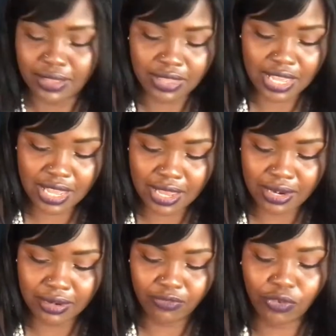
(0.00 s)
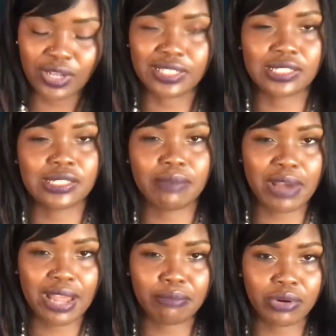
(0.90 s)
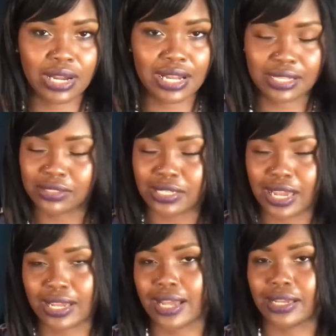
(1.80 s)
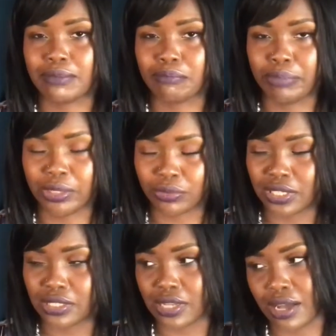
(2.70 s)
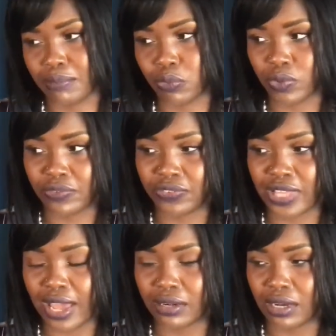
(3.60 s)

And then for a semi-bronze, like I can build this up with that,